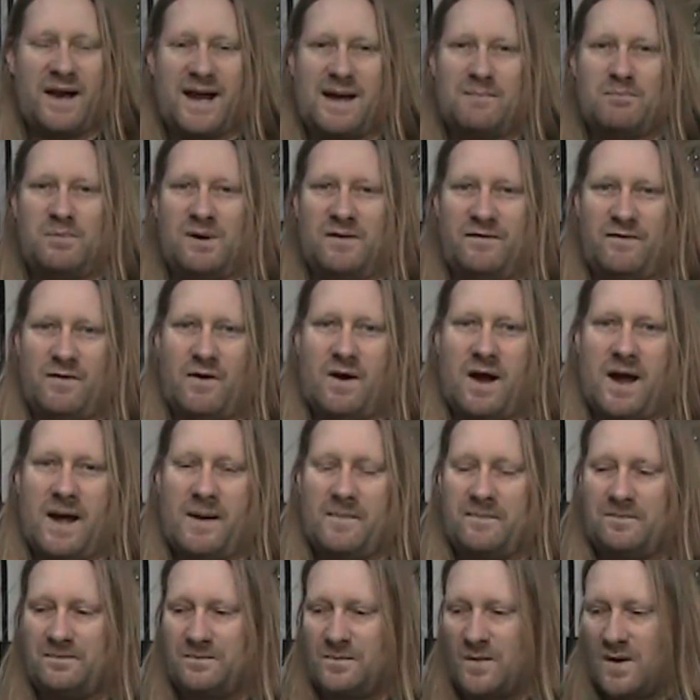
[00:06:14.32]
amplifier,
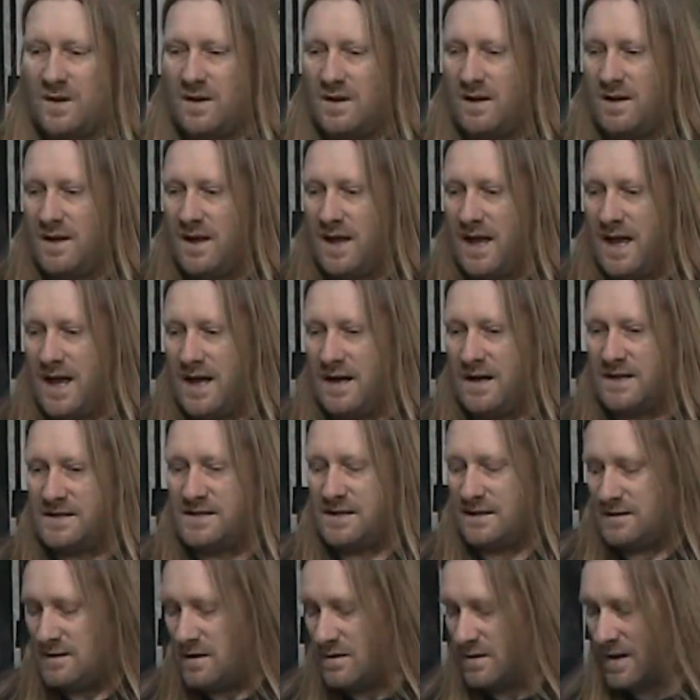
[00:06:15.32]
and I
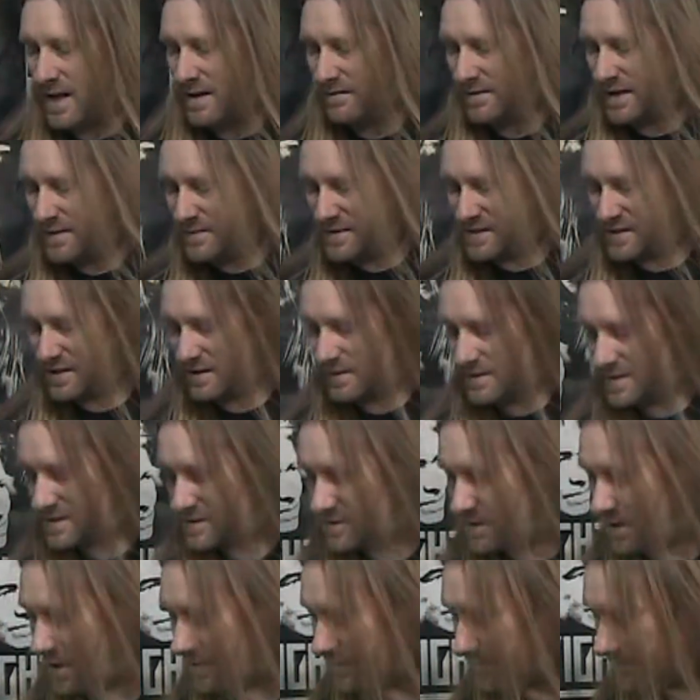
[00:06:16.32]
said, oh, let me turn
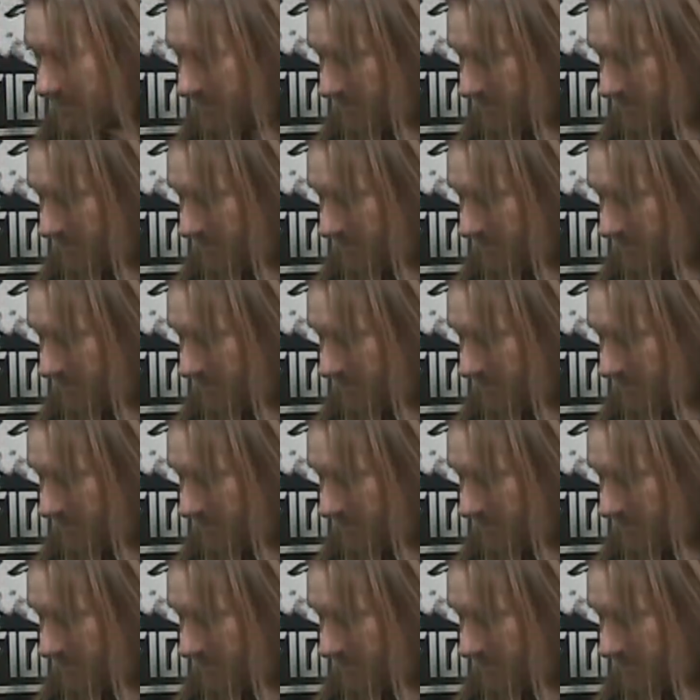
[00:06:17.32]
this off.